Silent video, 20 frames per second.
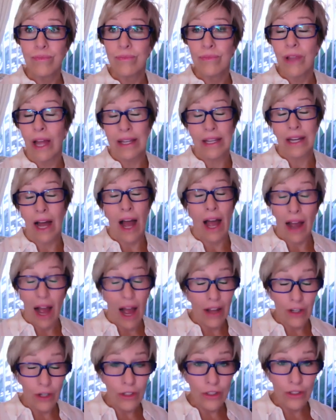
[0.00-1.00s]
like
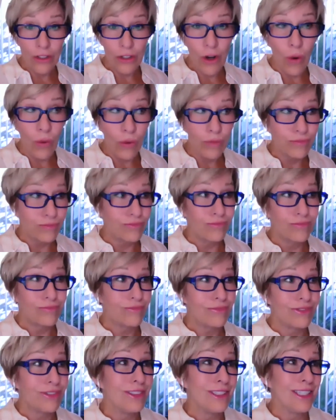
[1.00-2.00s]
I could go
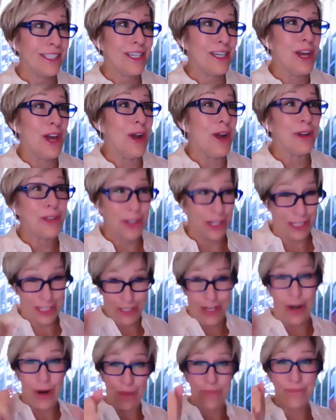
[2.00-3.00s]
just,
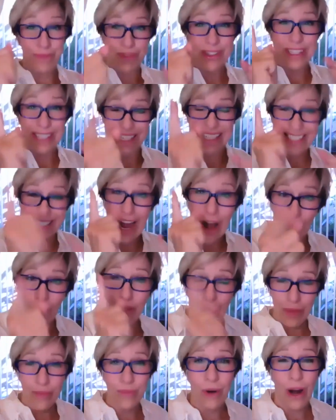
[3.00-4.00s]
tell
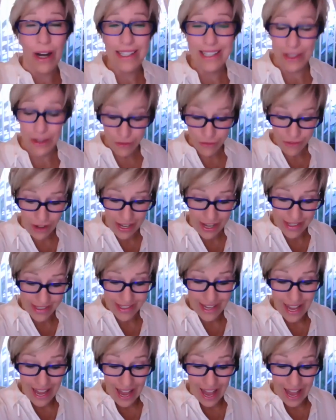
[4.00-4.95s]
them right to their face.